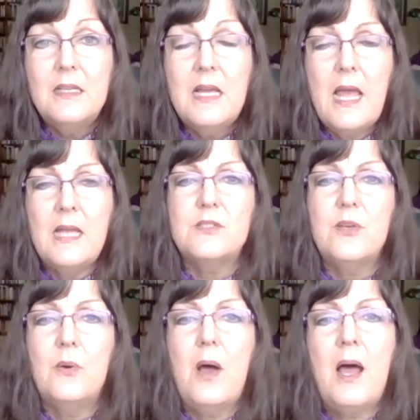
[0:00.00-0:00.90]
And
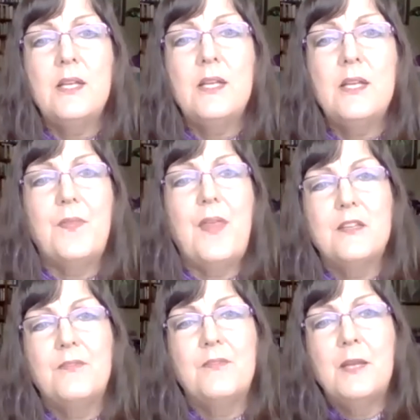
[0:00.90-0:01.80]
so I know that
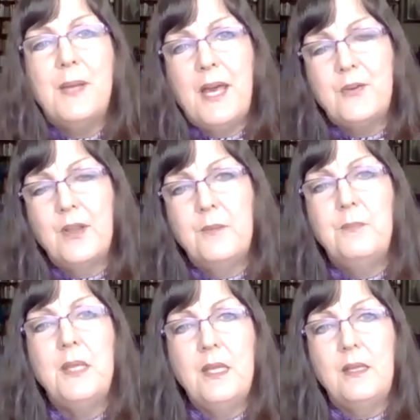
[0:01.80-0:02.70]
divine pattern in
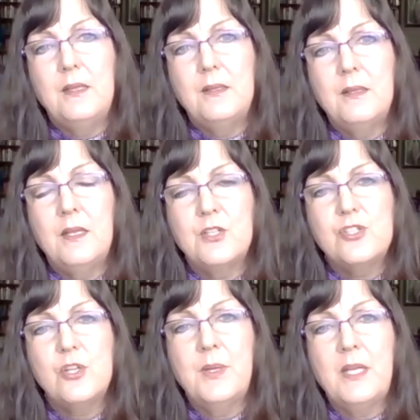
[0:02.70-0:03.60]
me that is
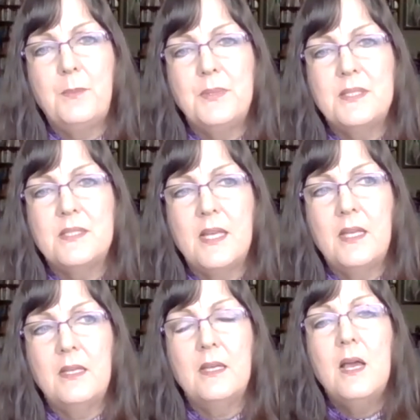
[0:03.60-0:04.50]
showing up and
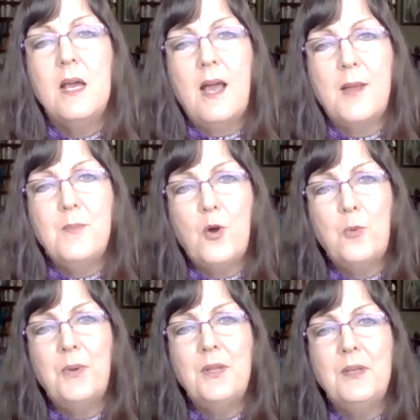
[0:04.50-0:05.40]
saying, I'm
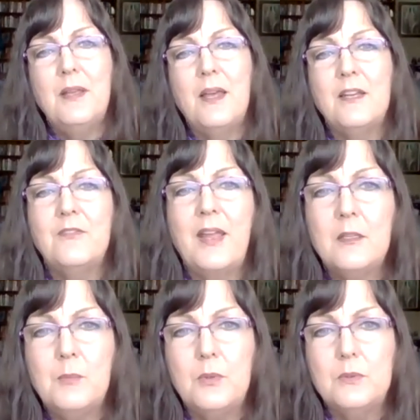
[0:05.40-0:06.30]
open and
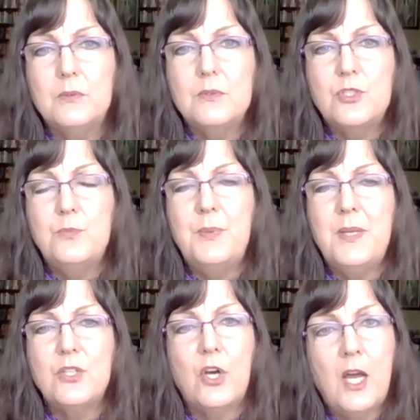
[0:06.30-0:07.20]
available to be
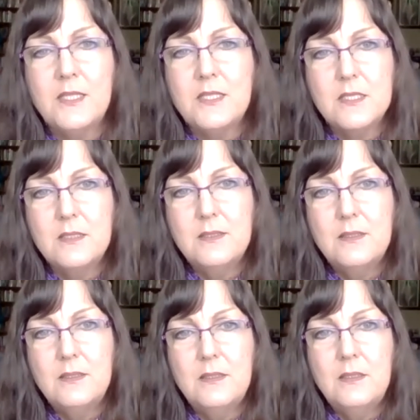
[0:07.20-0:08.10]
taught,
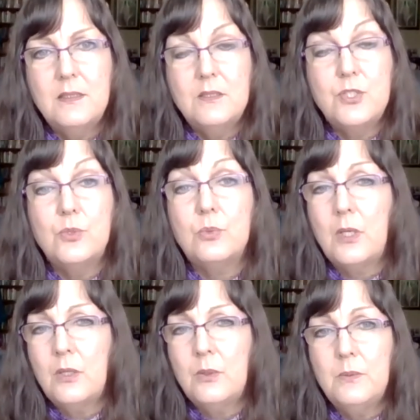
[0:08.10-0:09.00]
to
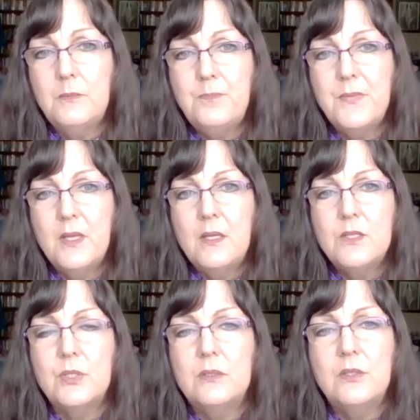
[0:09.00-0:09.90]
grow,
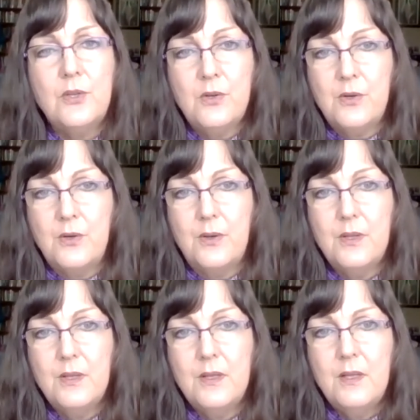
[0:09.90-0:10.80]
to learn
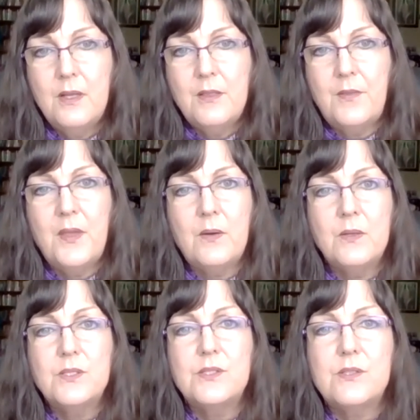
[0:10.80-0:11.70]
that there
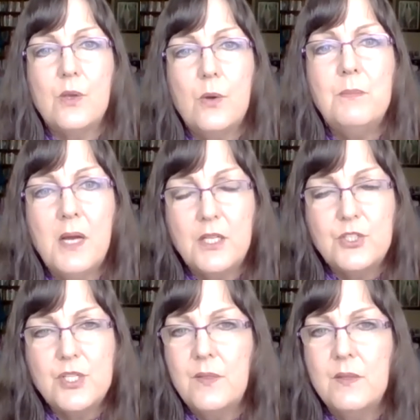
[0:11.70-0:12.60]
is so
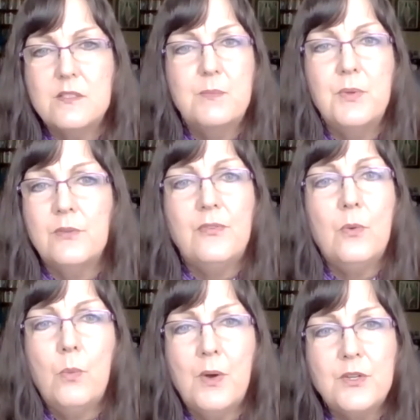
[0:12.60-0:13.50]
much in this
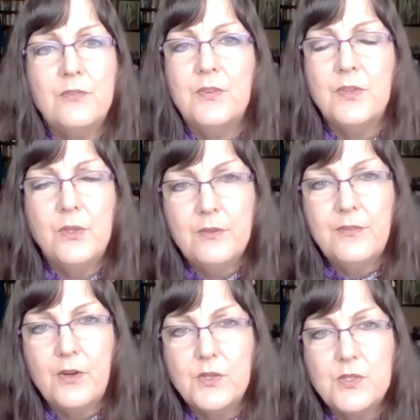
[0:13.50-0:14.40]
beautiful, wonderful
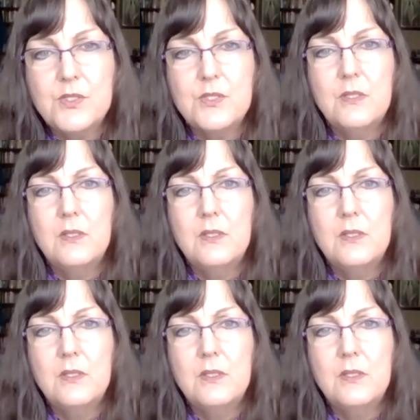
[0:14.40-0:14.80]
universe